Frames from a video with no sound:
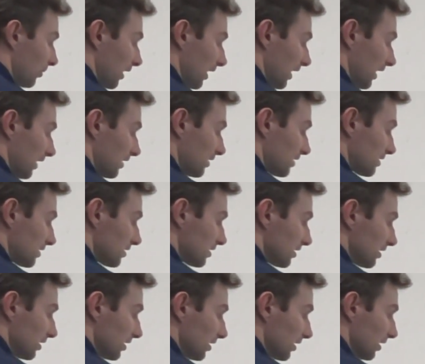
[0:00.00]
x
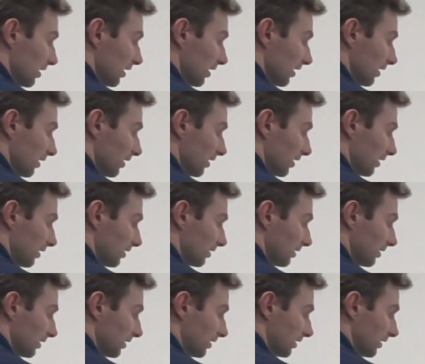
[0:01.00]
and then
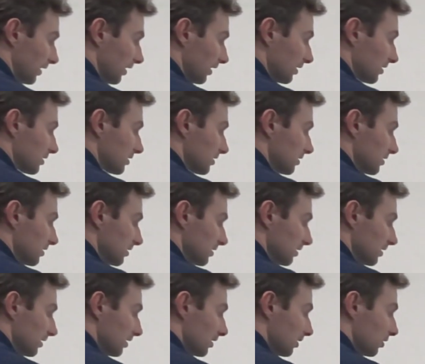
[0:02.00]
ex
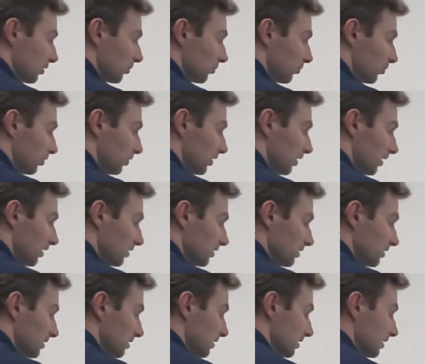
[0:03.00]

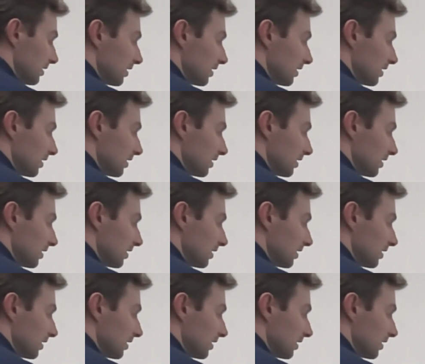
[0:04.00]
plus